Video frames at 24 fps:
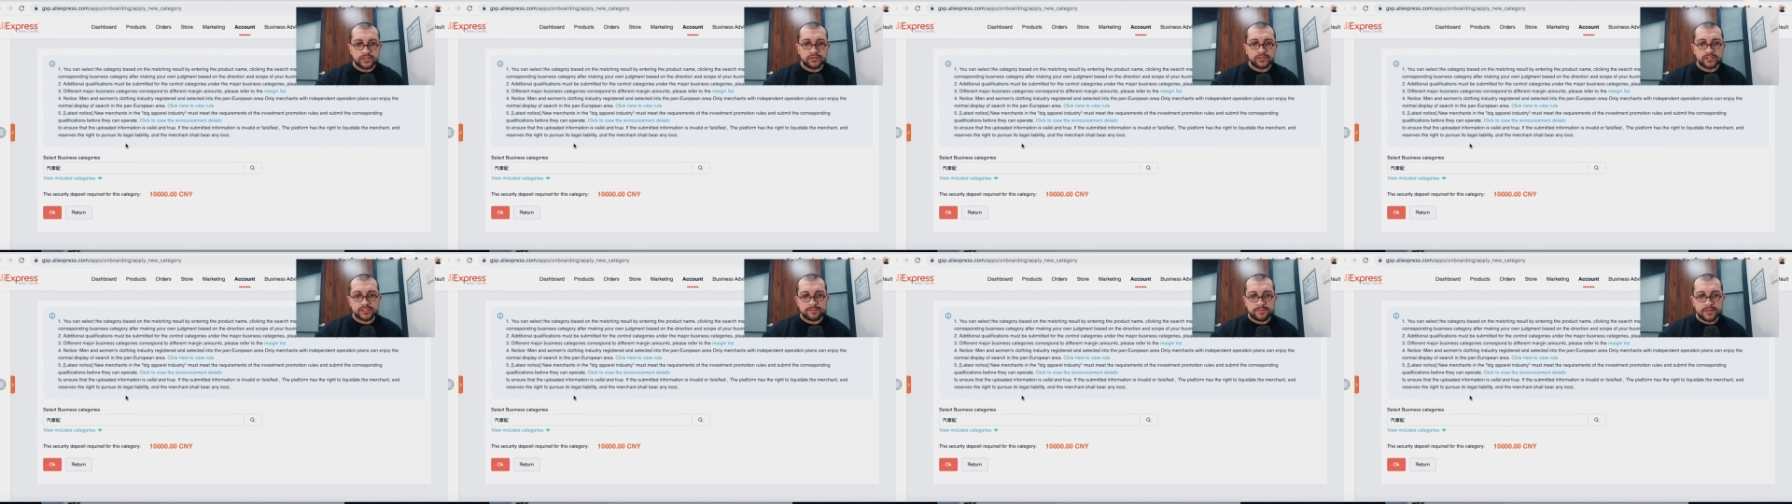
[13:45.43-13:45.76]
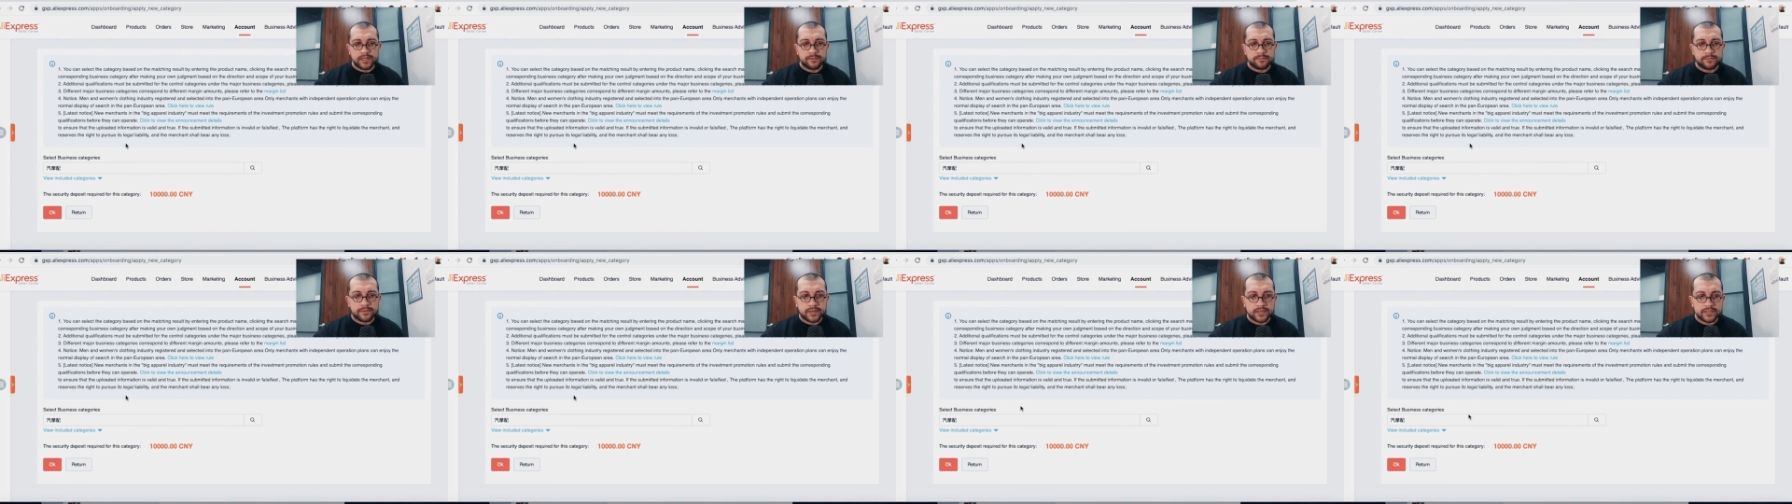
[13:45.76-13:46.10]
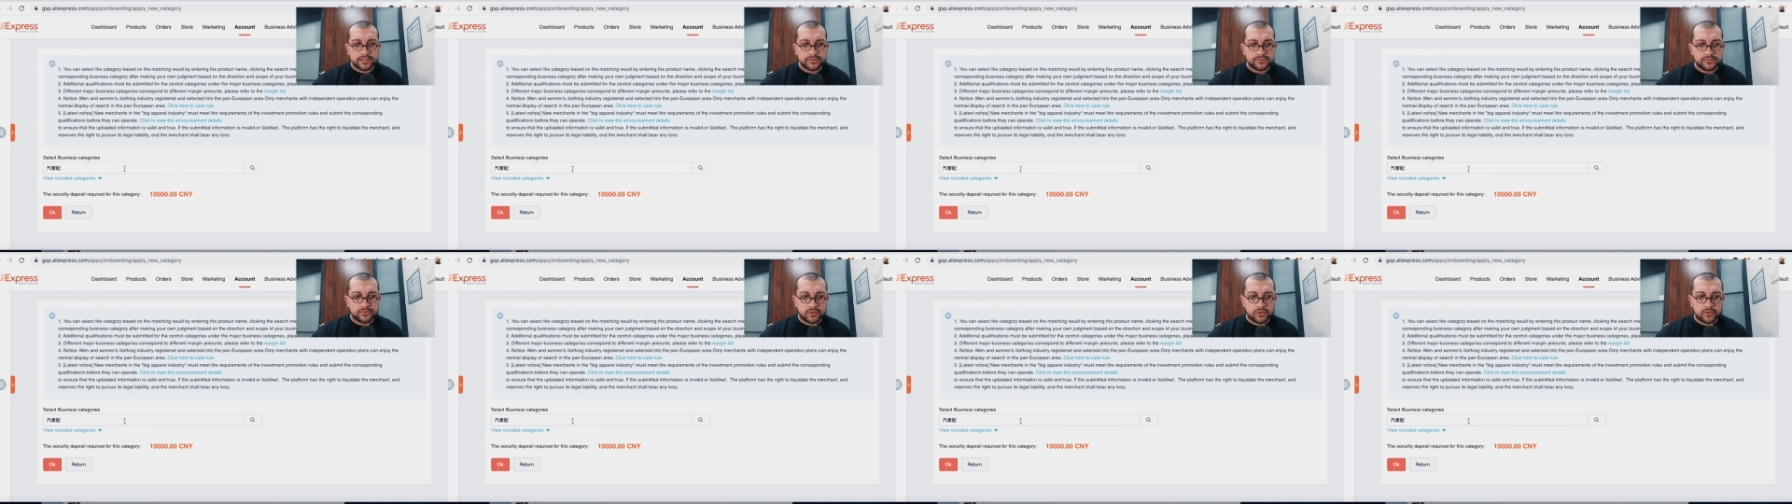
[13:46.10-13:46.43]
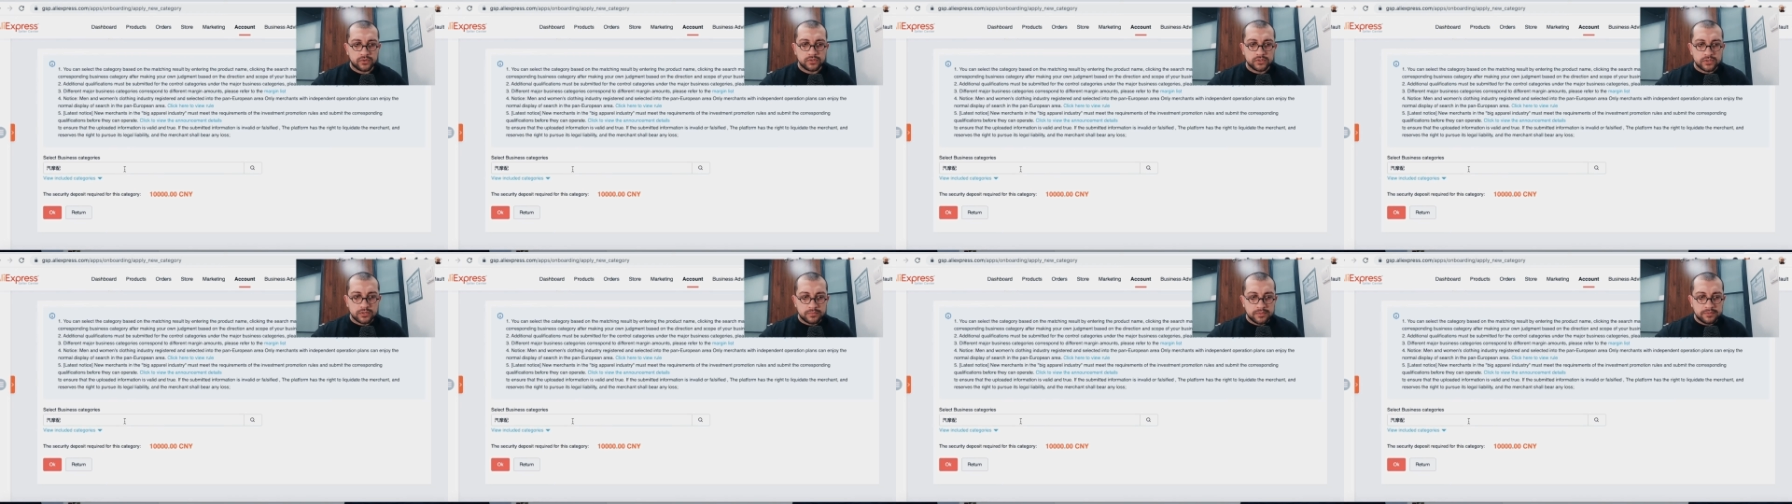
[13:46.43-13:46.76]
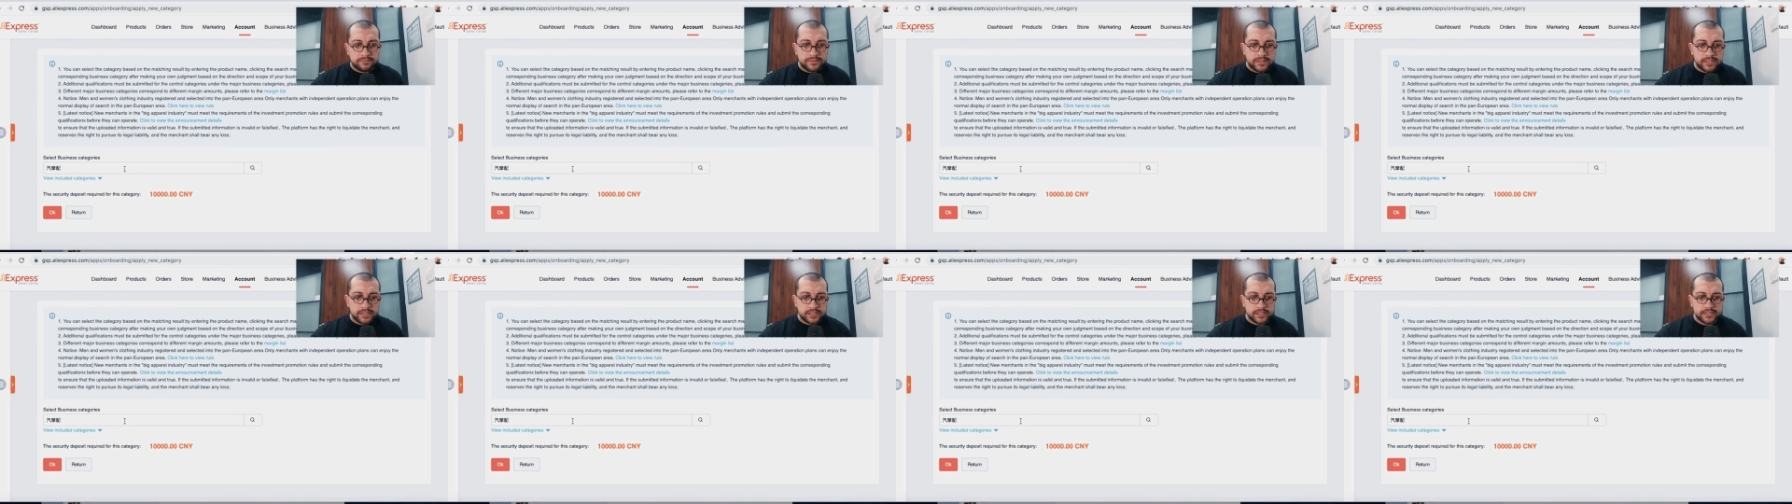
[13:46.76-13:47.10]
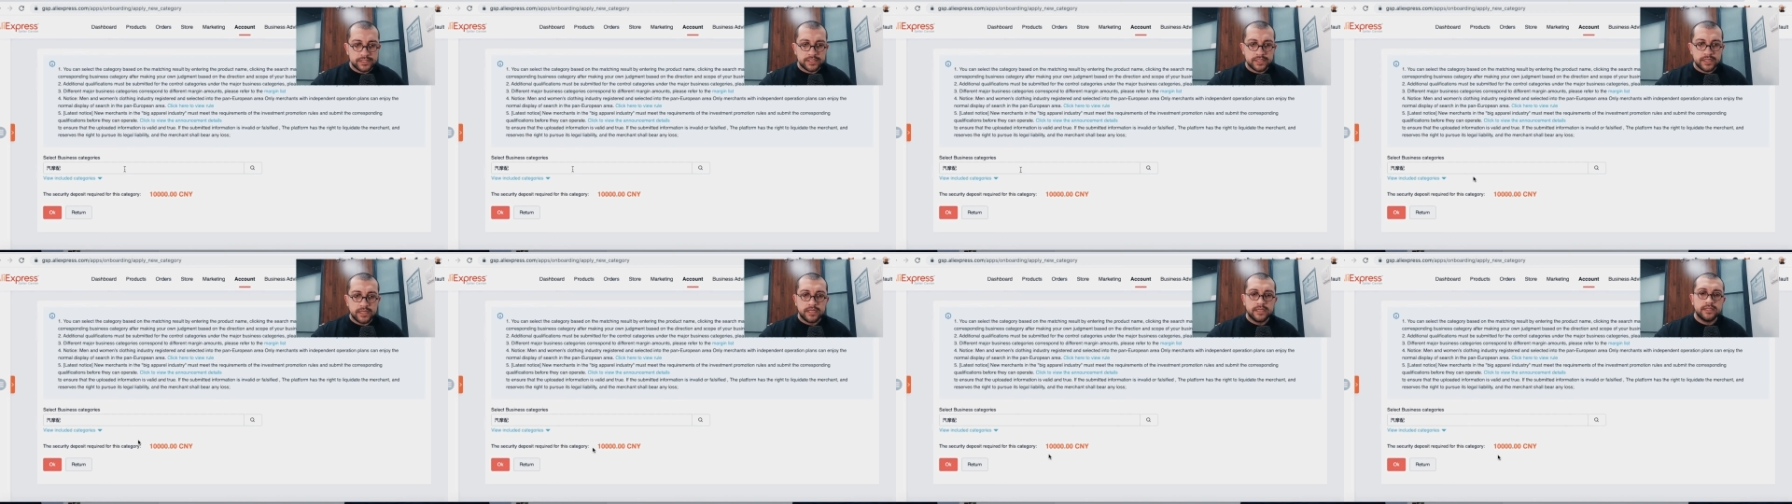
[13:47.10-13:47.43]
spare parts for
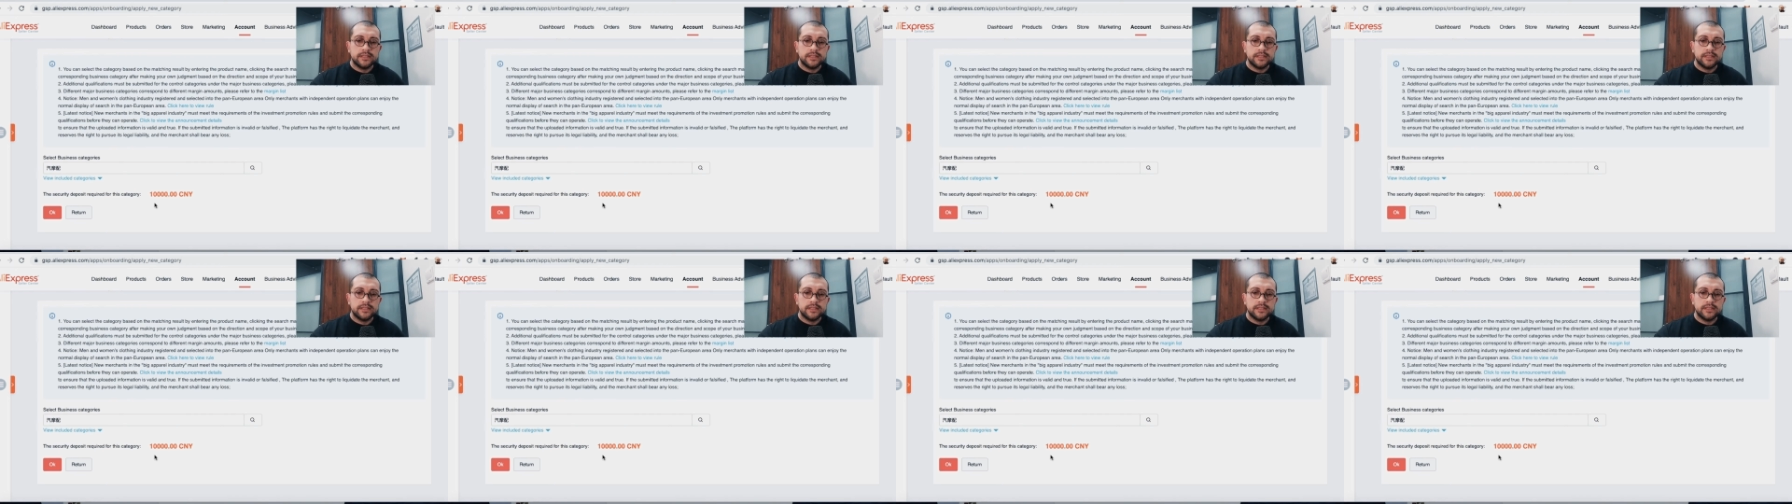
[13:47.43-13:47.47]
automobiles,